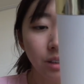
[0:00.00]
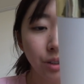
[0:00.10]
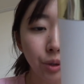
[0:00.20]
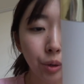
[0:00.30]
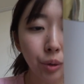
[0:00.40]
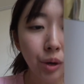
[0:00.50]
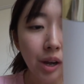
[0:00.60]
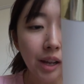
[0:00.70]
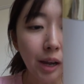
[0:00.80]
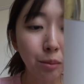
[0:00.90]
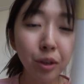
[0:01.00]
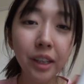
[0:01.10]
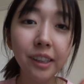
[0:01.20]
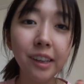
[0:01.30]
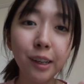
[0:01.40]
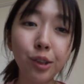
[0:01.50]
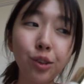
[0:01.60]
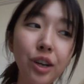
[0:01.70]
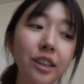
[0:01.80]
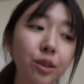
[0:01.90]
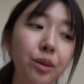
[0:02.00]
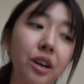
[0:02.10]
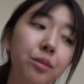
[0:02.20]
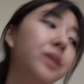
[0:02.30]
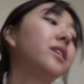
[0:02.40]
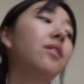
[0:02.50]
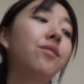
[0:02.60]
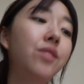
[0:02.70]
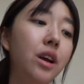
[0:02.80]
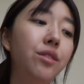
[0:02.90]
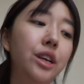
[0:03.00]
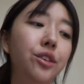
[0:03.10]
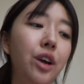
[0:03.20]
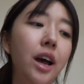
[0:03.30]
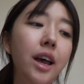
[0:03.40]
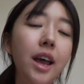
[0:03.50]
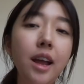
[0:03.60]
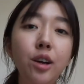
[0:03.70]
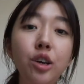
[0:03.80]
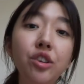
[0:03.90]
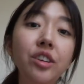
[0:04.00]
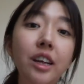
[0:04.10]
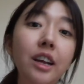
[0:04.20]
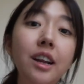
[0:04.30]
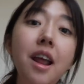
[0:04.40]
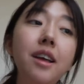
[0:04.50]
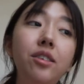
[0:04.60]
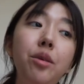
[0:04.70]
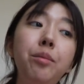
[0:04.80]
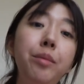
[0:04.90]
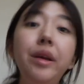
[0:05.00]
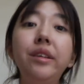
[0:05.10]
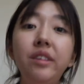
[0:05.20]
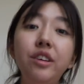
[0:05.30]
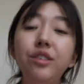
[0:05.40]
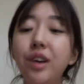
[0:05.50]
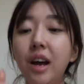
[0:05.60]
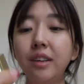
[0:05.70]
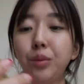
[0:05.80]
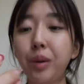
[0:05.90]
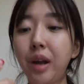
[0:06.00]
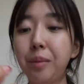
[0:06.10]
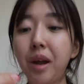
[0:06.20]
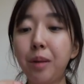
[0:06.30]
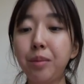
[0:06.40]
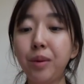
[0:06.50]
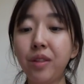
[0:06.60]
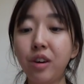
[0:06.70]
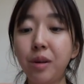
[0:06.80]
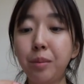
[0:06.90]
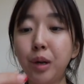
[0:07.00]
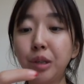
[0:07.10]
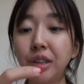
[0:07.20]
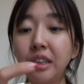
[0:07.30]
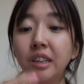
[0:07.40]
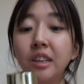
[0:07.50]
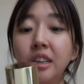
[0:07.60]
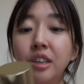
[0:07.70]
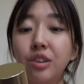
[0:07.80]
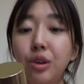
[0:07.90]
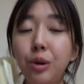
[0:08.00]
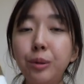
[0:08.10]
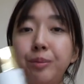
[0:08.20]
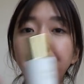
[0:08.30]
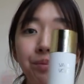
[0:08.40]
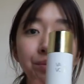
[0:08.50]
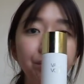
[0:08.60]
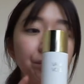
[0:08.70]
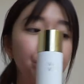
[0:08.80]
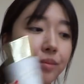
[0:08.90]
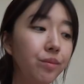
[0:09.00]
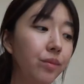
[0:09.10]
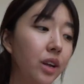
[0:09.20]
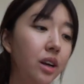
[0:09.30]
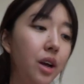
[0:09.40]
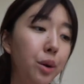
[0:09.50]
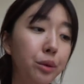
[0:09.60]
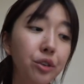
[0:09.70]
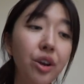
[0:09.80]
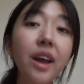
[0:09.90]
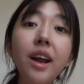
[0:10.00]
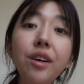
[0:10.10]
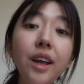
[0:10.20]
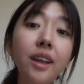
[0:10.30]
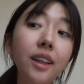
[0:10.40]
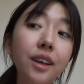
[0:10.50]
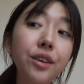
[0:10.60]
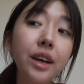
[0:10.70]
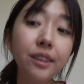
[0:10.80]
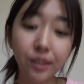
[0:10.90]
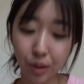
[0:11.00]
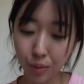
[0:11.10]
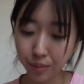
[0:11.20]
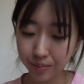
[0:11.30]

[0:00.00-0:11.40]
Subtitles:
So yeah, I'm really excited to try this one on because I'm very dry and her skin is amazing, you guys, when I met up with her in person. So we'll try it out and let you guys know.